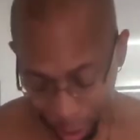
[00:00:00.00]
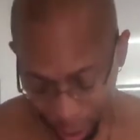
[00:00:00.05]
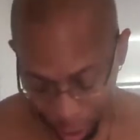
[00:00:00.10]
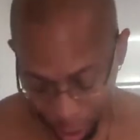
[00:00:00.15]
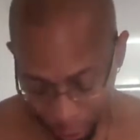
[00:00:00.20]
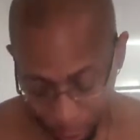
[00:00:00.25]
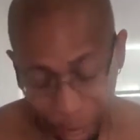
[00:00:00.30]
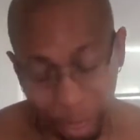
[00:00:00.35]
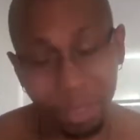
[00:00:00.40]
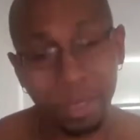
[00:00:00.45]

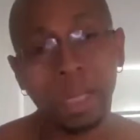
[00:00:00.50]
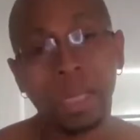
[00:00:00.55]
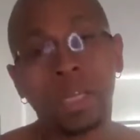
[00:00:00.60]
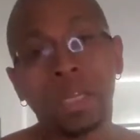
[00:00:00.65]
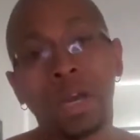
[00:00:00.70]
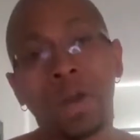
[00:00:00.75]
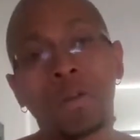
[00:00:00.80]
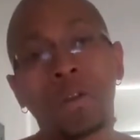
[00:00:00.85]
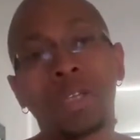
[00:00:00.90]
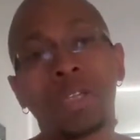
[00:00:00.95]
I
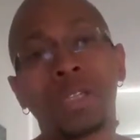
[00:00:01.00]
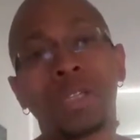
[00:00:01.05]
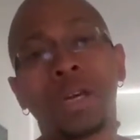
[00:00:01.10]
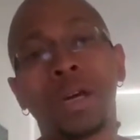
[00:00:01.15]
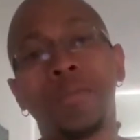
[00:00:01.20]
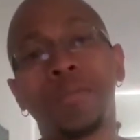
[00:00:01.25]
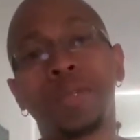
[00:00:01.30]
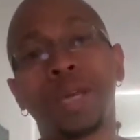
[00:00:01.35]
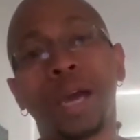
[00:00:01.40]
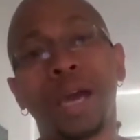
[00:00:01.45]
did notice
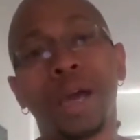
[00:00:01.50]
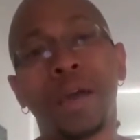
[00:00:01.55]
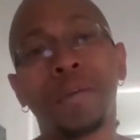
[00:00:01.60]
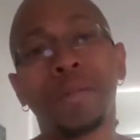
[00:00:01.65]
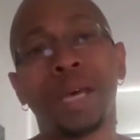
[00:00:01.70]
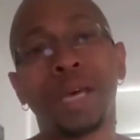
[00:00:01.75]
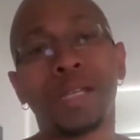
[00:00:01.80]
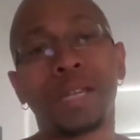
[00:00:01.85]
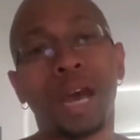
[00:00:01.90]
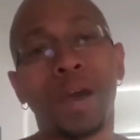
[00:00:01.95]

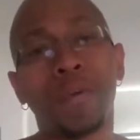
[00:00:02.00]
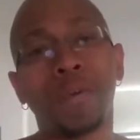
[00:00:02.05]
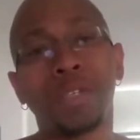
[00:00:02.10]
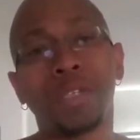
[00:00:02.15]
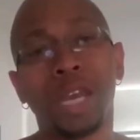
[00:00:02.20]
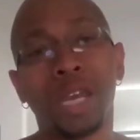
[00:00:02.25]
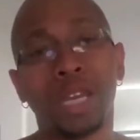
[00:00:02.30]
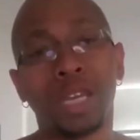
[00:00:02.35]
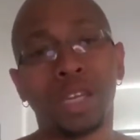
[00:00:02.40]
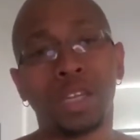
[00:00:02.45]
sometimes as I was
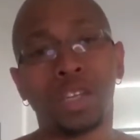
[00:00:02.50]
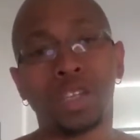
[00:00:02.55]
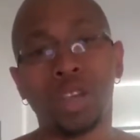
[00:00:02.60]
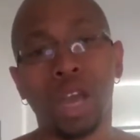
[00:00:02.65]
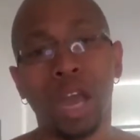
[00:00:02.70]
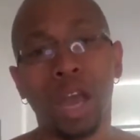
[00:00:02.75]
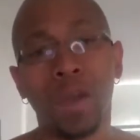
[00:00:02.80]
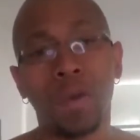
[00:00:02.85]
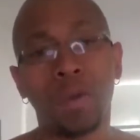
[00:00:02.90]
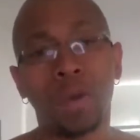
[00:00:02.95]
taking a
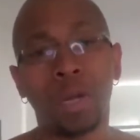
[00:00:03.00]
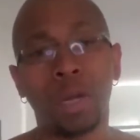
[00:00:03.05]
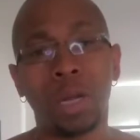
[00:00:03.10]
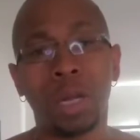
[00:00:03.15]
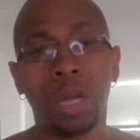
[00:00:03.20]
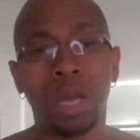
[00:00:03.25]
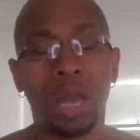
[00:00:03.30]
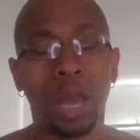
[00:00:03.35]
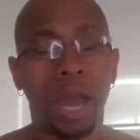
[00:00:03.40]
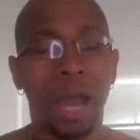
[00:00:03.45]
shower,
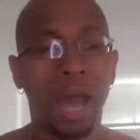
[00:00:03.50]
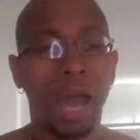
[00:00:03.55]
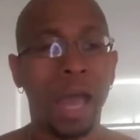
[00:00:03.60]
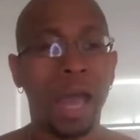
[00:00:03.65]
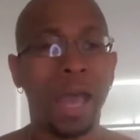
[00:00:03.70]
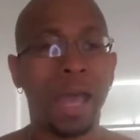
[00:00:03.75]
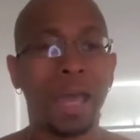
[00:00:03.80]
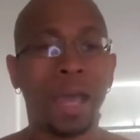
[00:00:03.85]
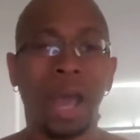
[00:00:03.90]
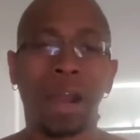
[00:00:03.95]

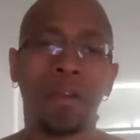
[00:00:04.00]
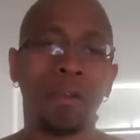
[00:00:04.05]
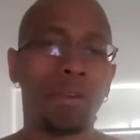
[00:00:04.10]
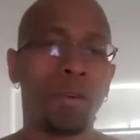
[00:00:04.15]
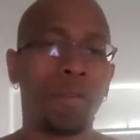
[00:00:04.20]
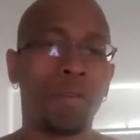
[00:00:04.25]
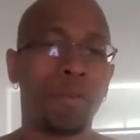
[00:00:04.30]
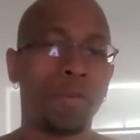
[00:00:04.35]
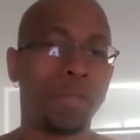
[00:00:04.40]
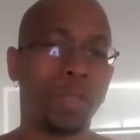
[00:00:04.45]
I don't
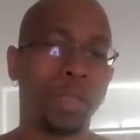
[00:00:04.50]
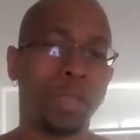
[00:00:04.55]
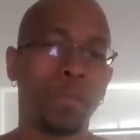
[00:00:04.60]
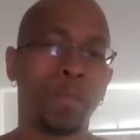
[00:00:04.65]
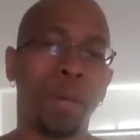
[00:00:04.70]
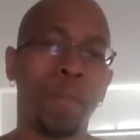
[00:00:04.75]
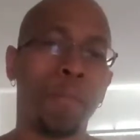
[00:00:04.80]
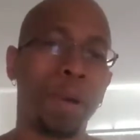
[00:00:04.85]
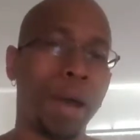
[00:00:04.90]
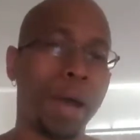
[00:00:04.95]
know if it was just
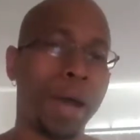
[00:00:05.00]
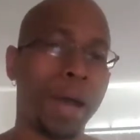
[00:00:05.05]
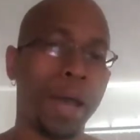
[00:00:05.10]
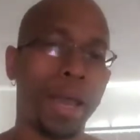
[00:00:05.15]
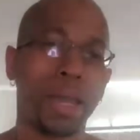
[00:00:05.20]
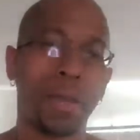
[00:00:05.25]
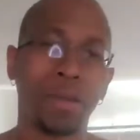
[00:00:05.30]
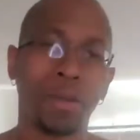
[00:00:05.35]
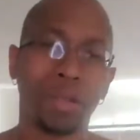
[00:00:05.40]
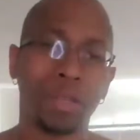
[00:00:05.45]
my
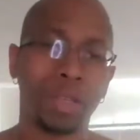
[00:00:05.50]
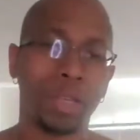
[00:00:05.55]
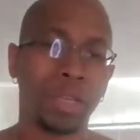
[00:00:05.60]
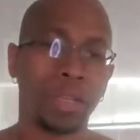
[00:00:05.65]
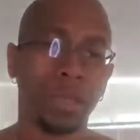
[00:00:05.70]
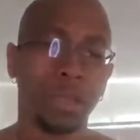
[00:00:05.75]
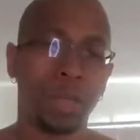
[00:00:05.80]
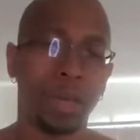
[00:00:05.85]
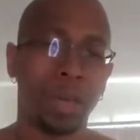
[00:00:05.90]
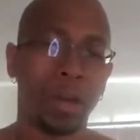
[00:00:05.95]
mind or
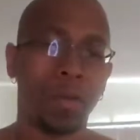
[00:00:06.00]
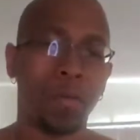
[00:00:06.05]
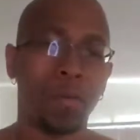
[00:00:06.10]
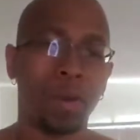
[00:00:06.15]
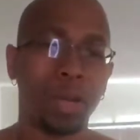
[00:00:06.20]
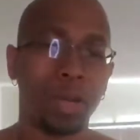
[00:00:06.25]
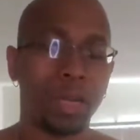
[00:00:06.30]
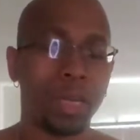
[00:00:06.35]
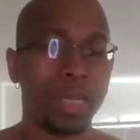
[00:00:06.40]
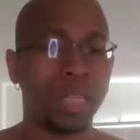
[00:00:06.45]
just
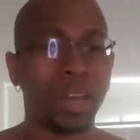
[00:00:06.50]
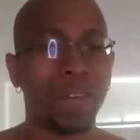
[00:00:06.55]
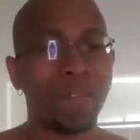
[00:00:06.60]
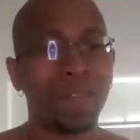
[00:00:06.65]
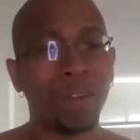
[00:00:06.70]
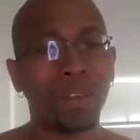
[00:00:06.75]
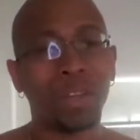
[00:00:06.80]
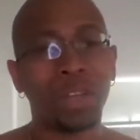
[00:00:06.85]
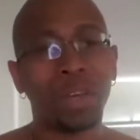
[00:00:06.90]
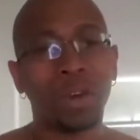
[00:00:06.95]
what it is. I
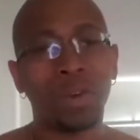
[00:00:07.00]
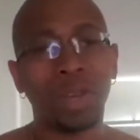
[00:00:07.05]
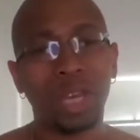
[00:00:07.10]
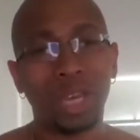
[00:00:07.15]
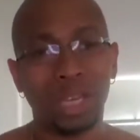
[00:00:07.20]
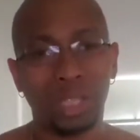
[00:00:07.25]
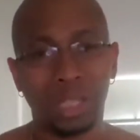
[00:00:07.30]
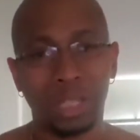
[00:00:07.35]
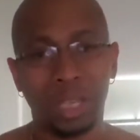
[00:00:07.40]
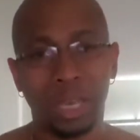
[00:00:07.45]
felt a little
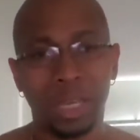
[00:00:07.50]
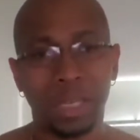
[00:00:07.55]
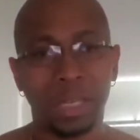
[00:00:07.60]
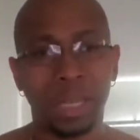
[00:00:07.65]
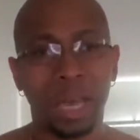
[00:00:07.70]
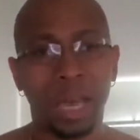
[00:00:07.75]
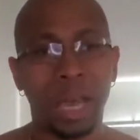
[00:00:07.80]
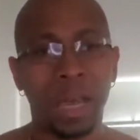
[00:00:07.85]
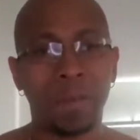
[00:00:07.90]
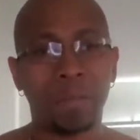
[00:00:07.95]
itchy at
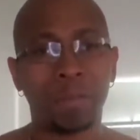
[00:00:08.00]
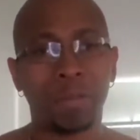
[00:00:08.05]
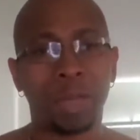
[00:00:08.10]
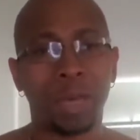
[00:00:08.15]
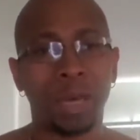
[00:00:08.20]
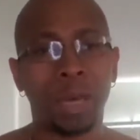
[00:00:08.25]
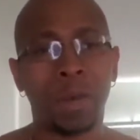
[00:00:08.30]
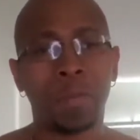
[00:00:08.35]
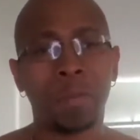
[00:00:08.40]
times. I